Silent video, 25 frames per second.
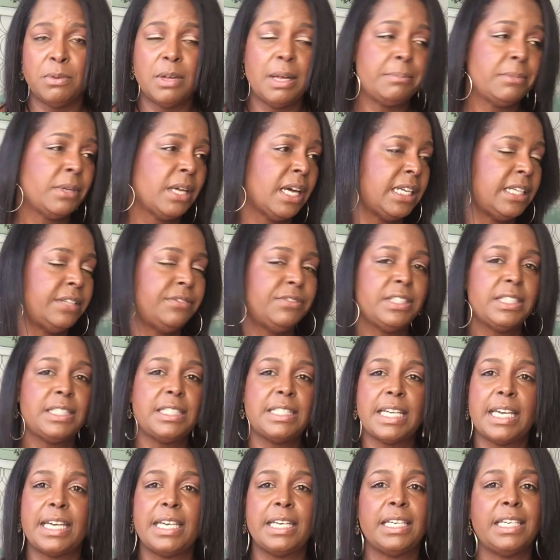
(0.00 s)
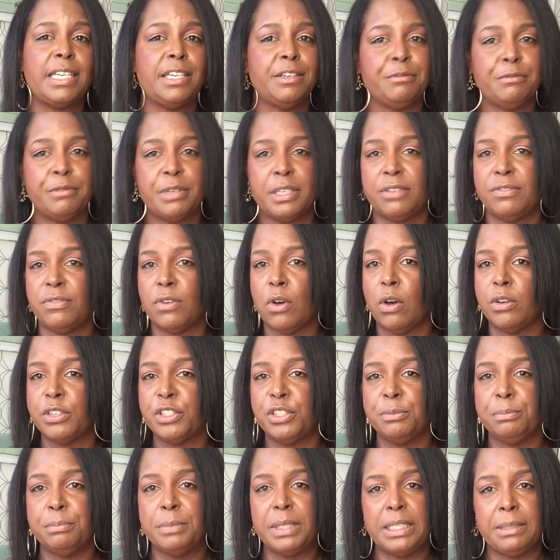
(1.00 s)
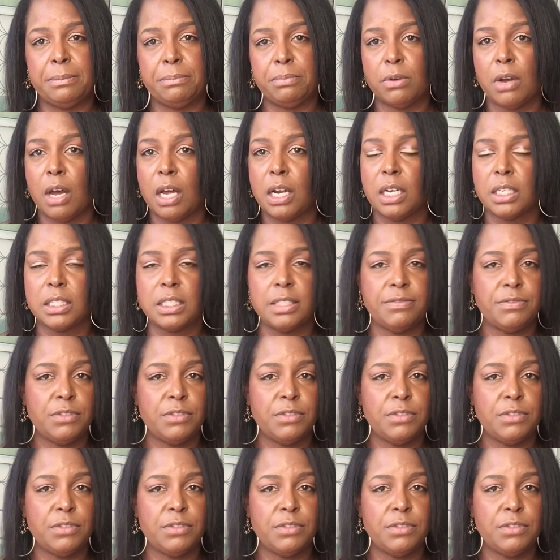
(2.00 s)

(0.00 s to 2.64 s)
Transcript: I'm not even saying get rid of all your meat products.